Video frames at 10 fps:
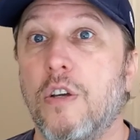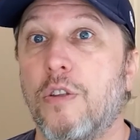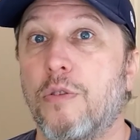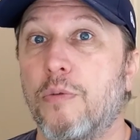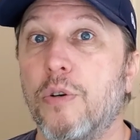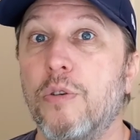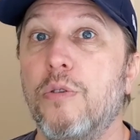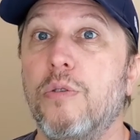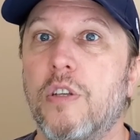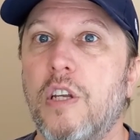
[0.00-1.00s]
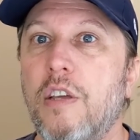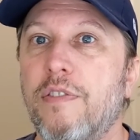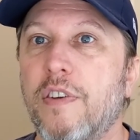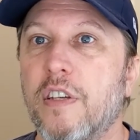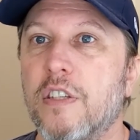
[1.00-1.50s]
through the
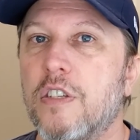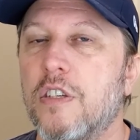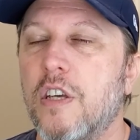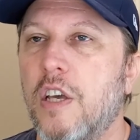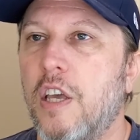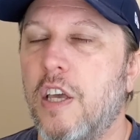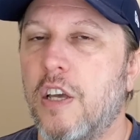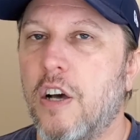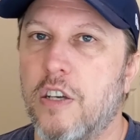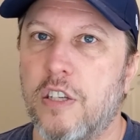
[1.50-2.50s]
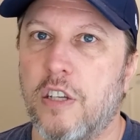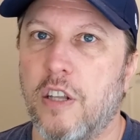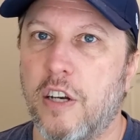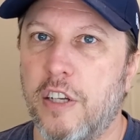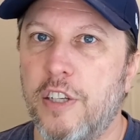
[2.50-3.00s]
defense and causing a
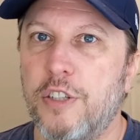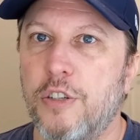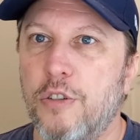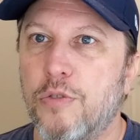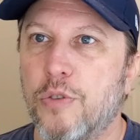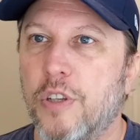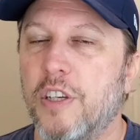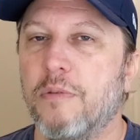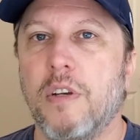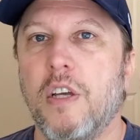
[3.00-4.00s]
lot of issues for them.